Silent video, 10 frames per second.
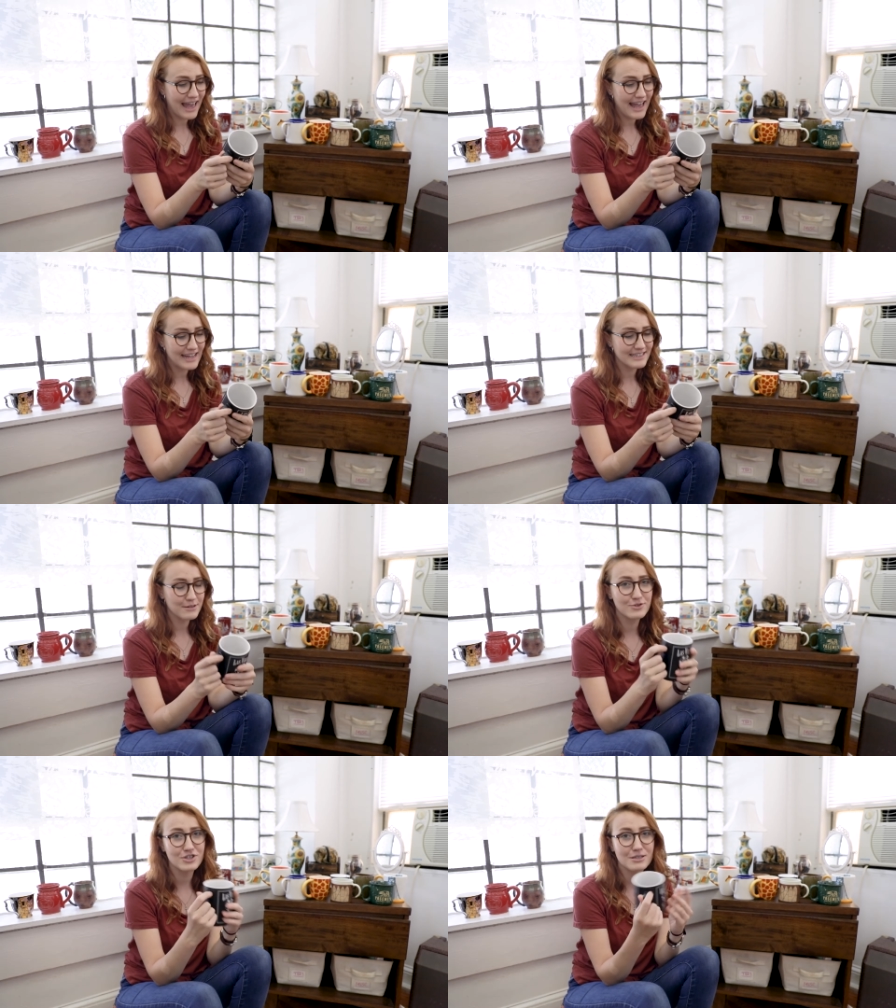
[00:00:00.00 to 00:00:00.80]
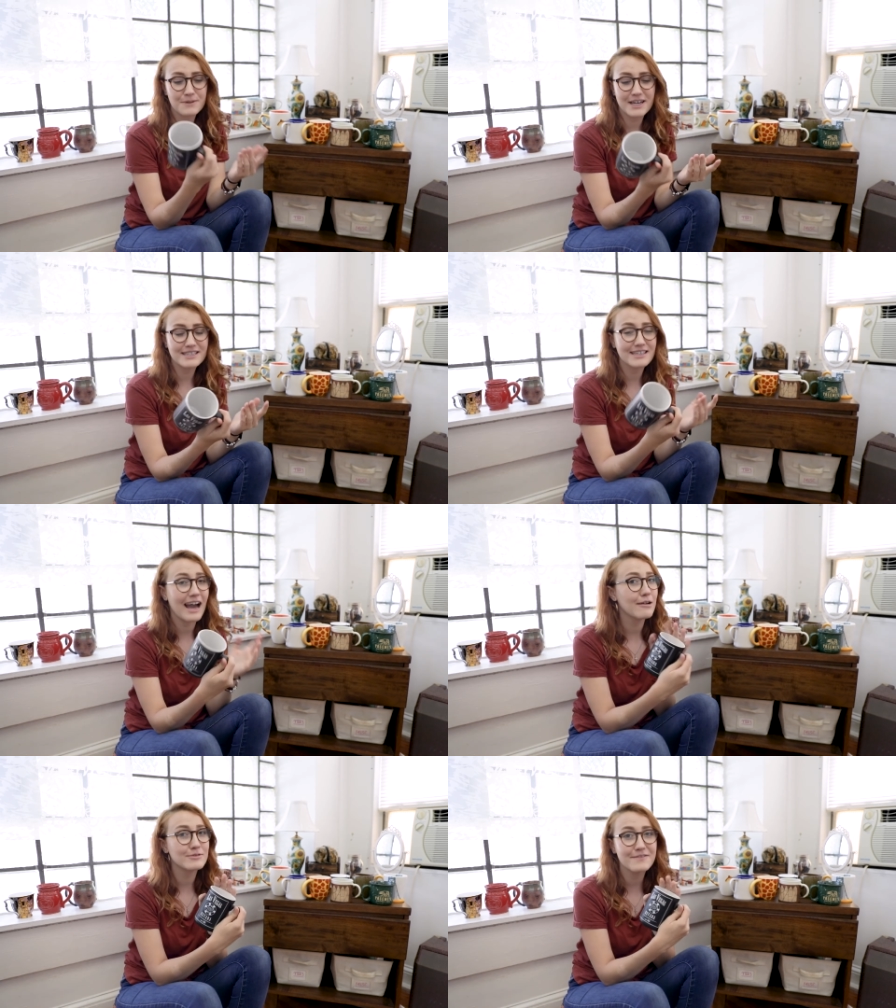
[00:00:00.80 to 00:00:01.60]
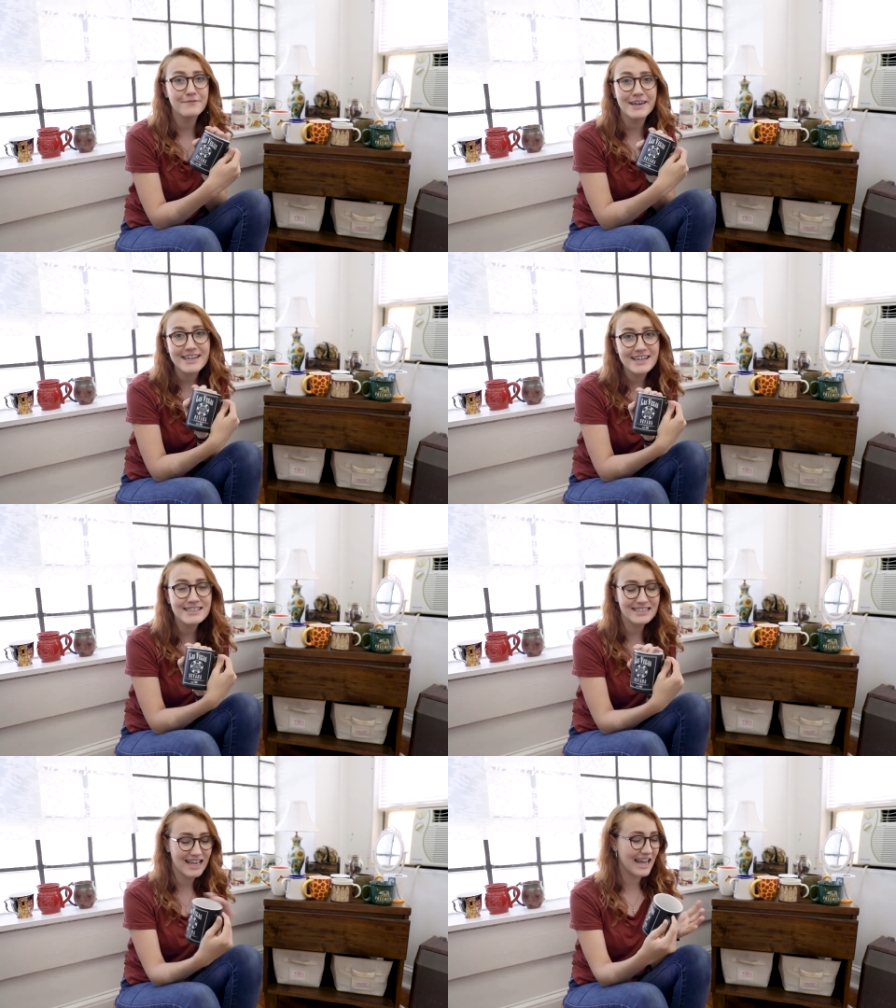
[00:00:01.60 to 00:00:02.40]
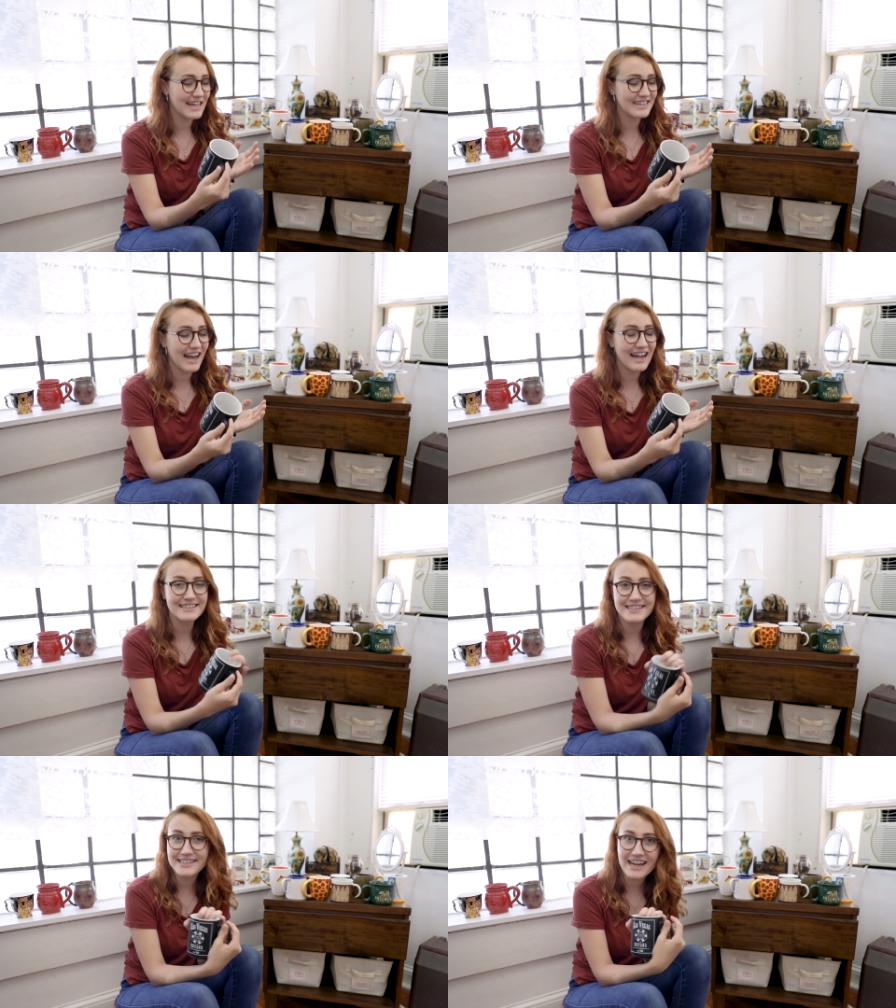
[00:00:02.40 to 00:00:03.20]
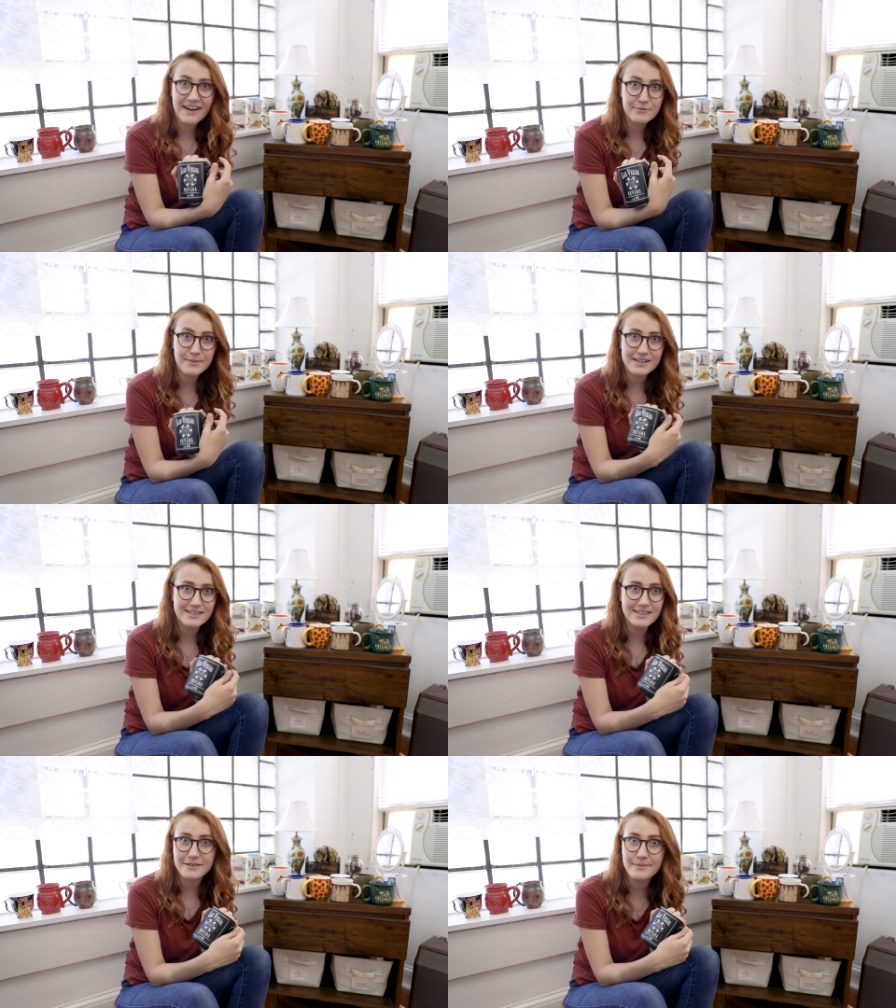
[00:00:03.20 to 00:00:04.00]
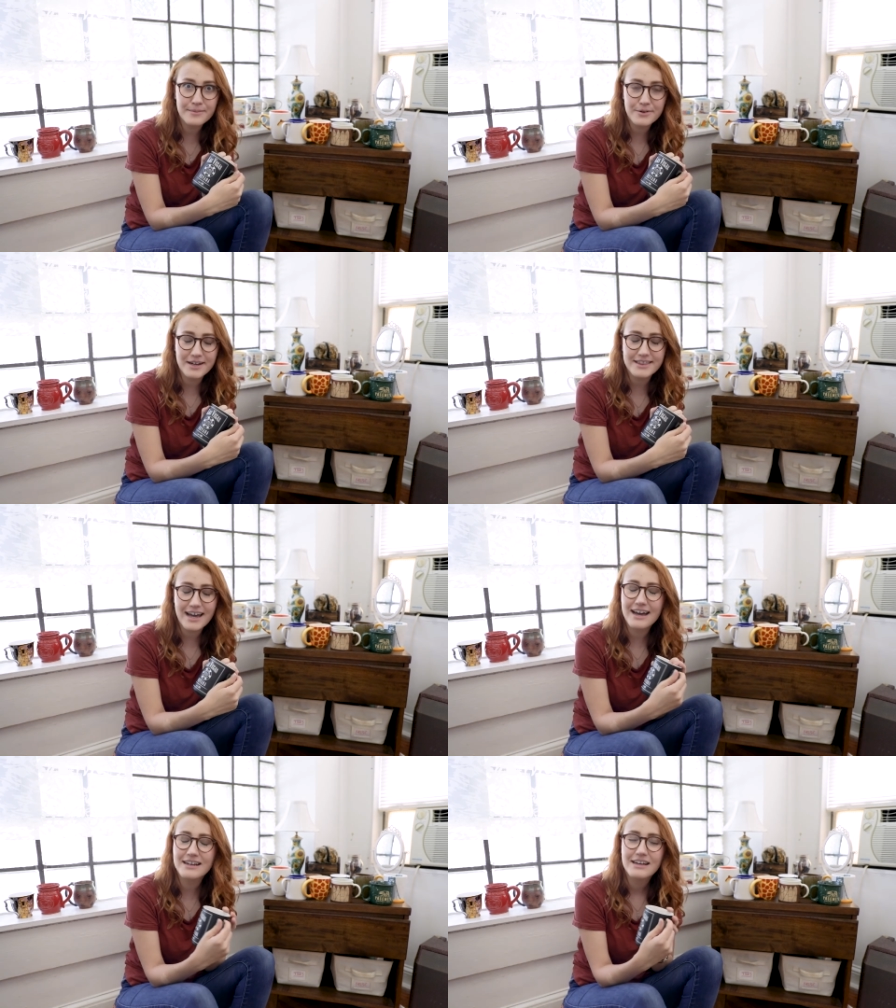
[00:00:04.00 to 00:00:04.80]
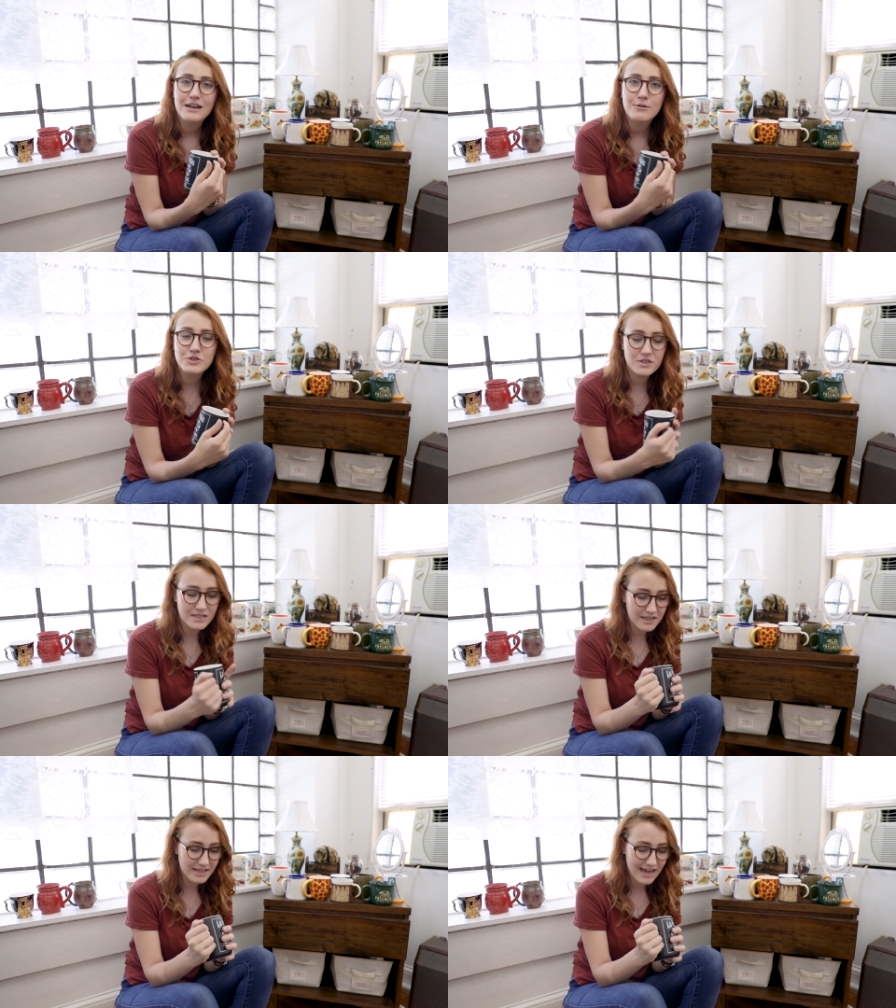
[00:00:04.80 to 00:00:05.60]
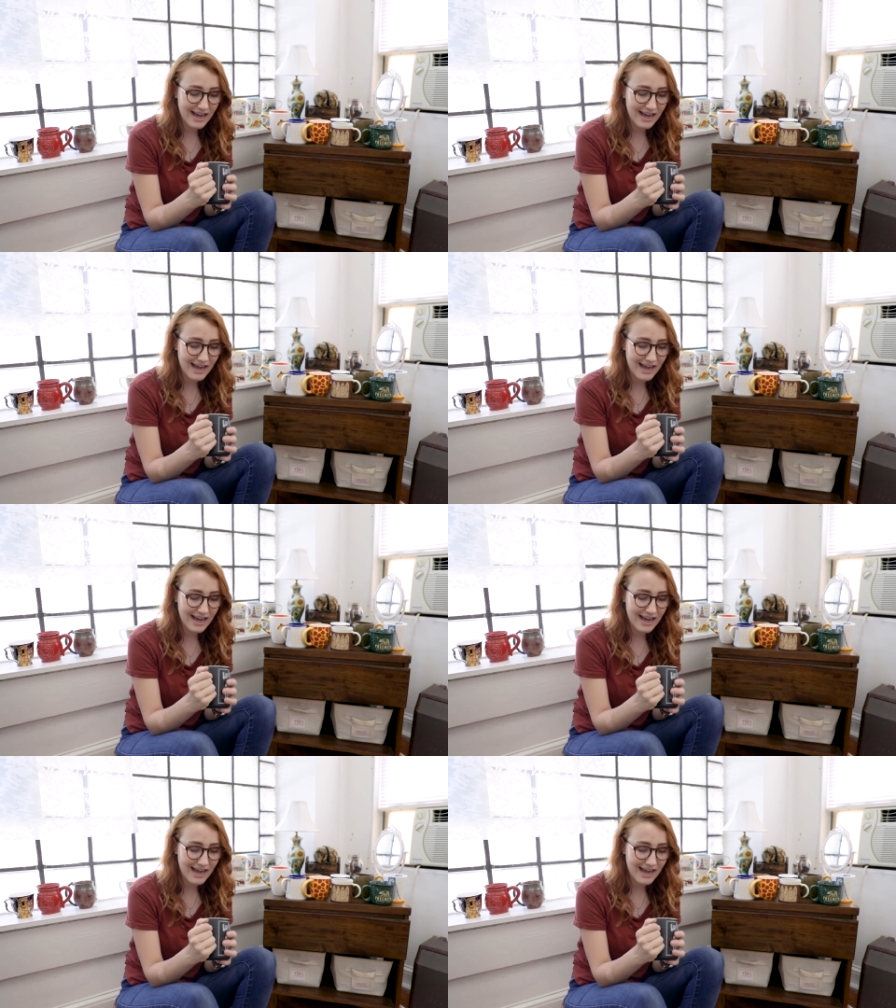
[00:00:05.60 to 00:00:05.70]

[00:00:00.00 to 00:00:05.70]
and it was just because I was in Vegas and I needed to have a mug to commemorate that, which is silly.